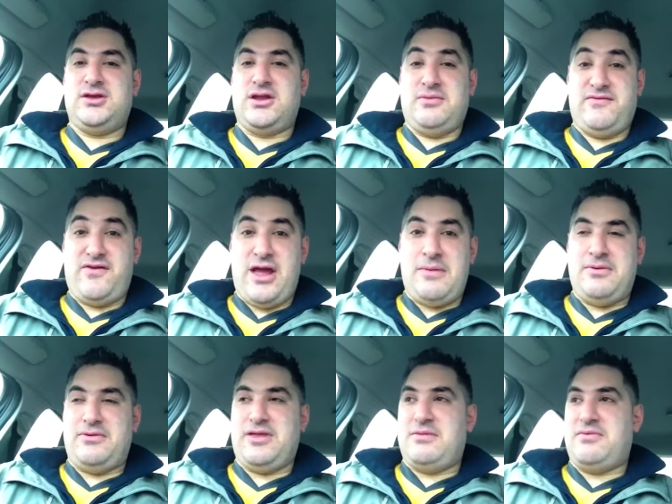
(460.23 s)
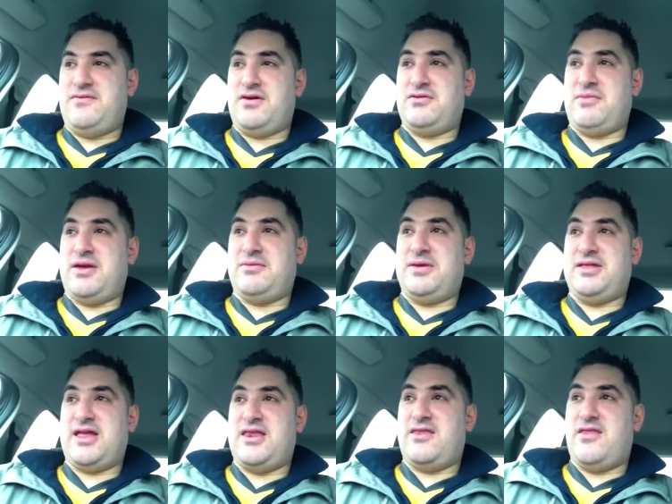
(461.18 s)
i would be very happy with that. But if I can make a bigger
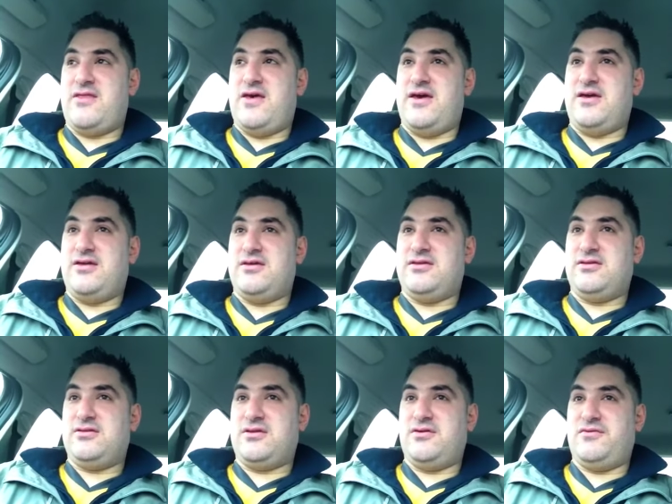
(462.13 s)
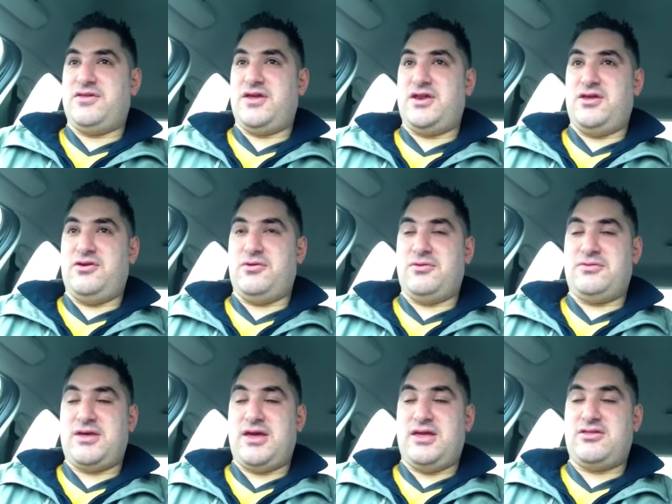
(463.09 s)
dent than that, obviously I know you've got
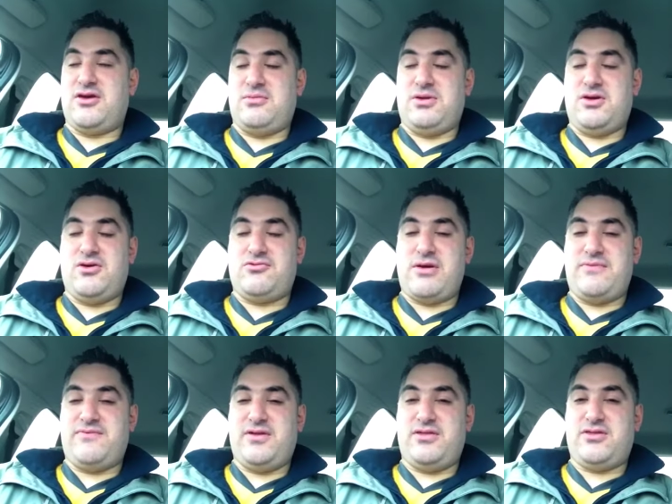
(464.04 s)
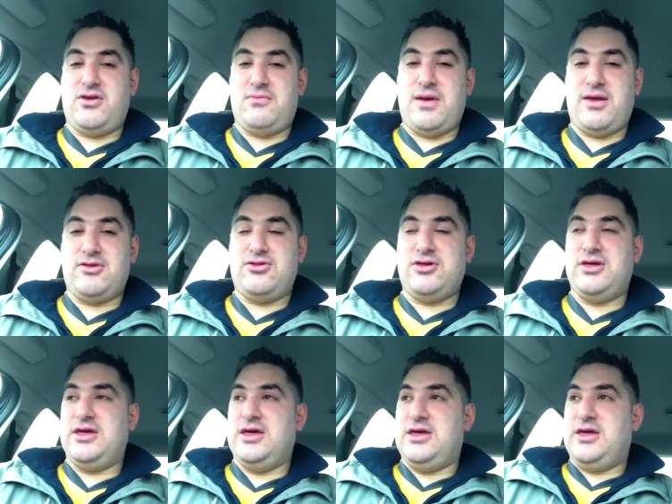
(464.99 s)
to take your time. You can't grab things too much
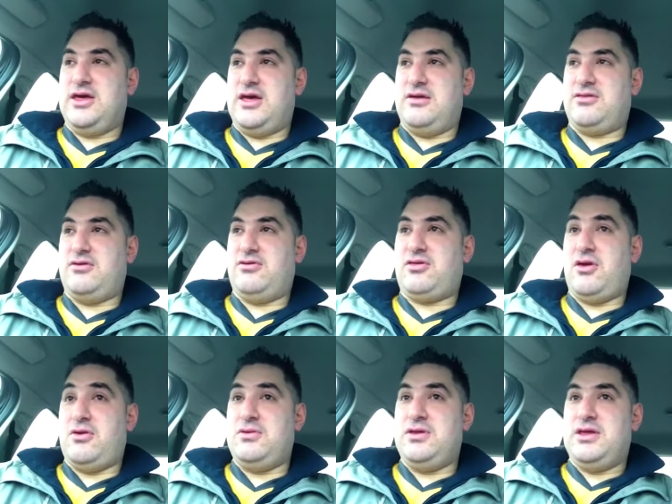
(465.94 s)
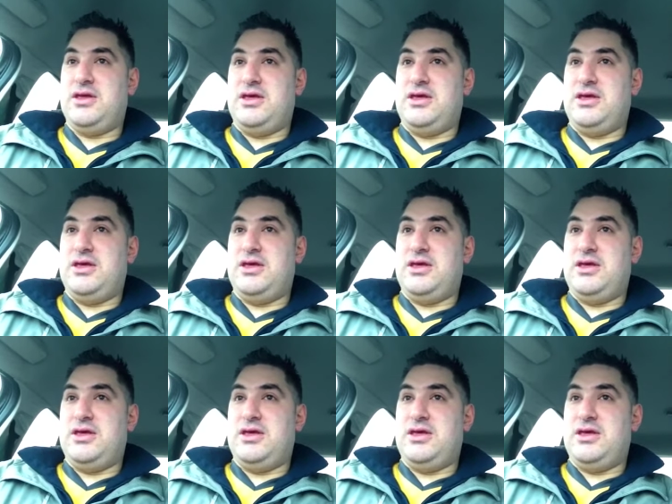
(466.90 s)
uh, too soon.